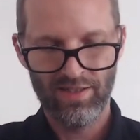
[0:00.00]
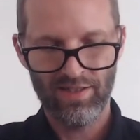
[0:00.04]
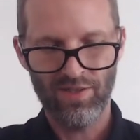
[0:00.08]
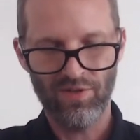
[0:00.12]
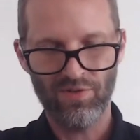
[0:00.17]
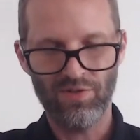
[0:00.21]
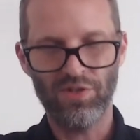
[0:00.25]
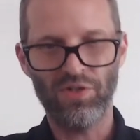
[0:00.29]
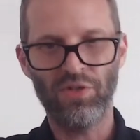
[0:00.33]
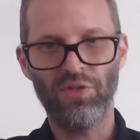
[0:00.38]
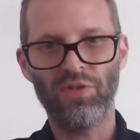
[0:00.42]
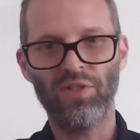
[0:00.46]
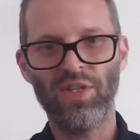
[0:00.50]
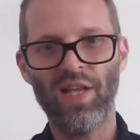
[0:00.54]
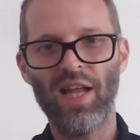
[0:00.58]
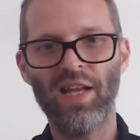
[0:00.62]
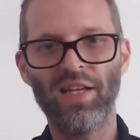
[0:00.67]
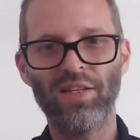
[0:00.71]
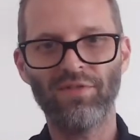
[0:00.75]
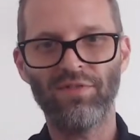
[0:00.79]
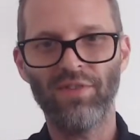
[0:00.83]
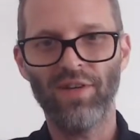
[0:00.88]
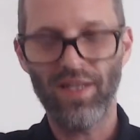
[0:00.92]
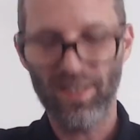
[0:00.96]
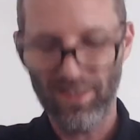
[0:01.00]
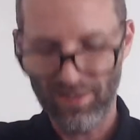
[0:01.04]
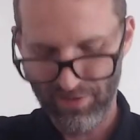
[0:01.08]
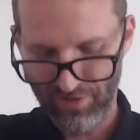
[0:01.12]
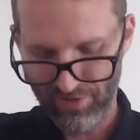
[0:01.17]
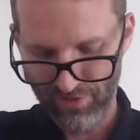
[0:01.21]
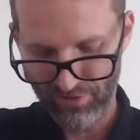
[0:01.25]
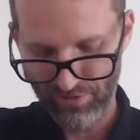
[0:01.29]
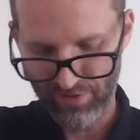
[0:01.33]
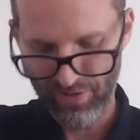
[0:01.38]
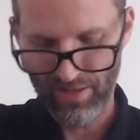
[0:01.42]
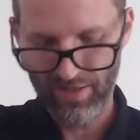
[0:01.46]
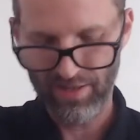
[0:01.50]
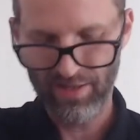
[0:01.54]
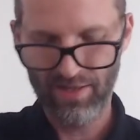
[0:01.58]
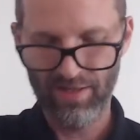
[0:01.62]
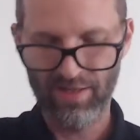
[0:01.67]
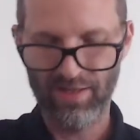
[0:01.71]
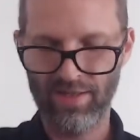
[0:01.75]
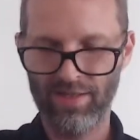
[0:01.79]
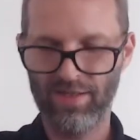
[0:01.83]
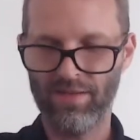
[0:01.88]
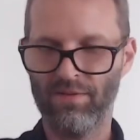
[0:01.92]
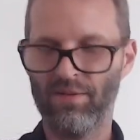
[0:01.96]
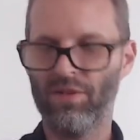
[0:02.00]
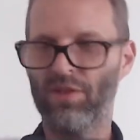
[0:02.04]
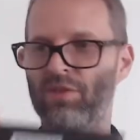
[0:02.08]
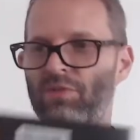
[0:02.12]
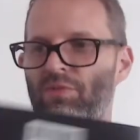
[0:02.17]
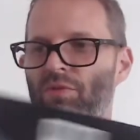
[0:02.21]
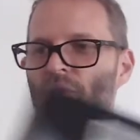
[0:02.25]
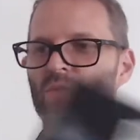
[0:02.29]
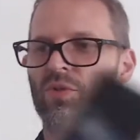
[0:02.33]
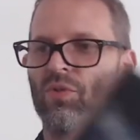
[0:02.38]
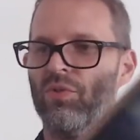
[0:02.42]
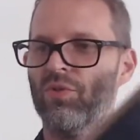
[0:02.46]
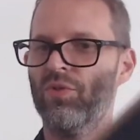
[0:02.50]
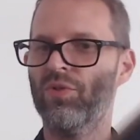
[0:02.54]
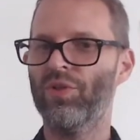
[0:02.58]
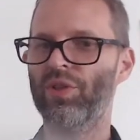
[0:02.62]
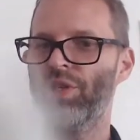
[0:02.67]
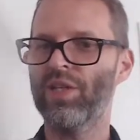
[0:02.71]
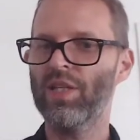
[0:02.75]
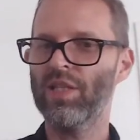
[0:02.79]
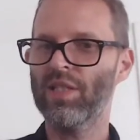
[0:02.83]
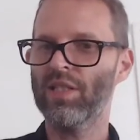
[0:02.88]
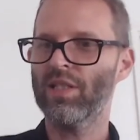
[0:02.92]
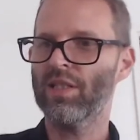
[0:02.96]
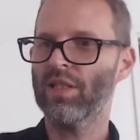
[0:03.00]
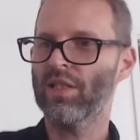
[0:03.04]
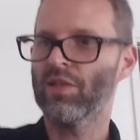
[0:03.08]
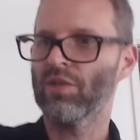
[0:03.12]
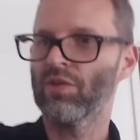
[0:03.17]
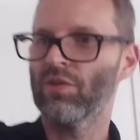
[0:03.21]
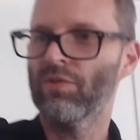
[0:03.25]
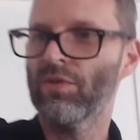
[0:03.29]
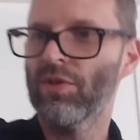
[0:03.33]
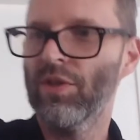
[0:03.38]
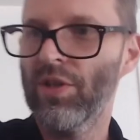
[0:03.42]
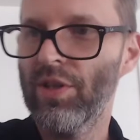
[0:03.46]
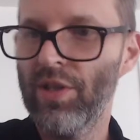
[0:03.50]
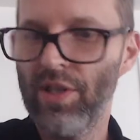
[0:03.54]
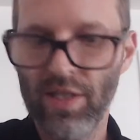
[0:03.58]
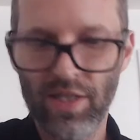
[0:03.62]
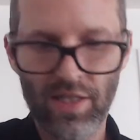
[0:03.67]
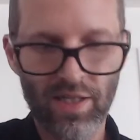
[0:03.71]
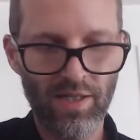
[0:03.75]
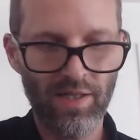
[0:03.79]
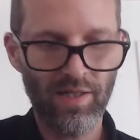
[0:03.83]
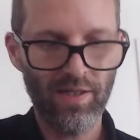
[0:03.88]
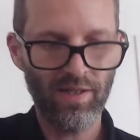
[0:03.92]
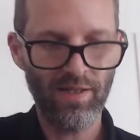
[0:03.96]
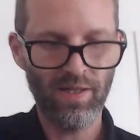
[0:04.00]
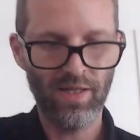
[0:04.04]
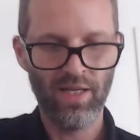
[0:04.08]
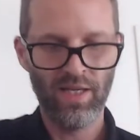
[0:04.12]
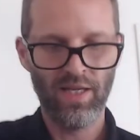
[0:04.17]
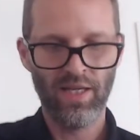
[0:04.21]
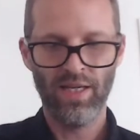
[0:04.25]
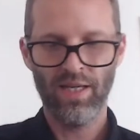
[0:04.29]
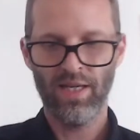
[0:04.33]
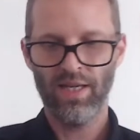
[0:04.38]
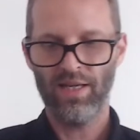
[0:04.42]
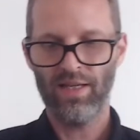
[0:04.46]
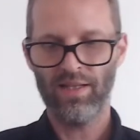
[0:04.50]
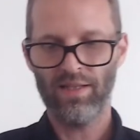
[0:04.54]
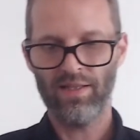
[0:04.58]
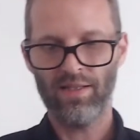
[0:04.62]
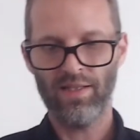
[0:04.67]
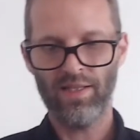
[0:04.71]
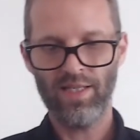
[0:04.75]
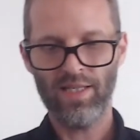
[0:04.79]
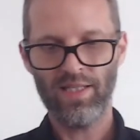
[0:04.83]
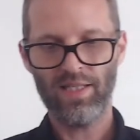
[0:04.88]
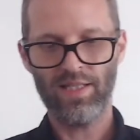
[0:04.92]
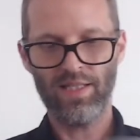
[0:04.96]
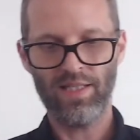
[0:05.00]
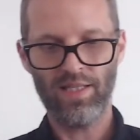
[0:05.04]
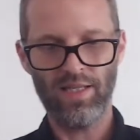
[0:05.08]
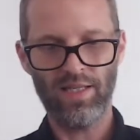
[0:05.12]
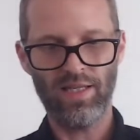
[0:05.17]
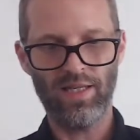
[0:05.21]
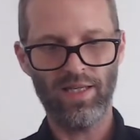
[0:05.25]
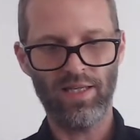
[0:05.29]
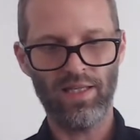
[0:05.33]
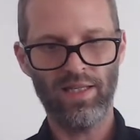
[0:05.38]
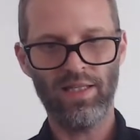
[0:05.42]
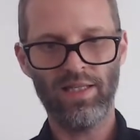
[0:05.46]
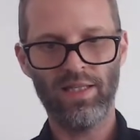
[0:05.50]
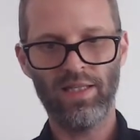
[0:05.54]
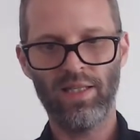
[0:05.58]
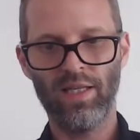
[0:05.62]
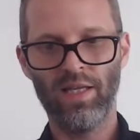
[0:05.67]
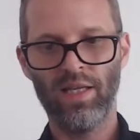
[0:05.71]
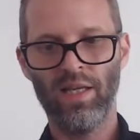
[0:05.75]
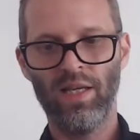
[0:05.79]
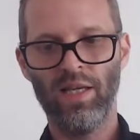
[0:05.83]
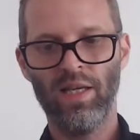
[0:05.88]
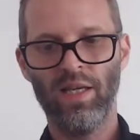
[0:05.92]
Always so satisfying. I'm gonna throw these things over there, and this is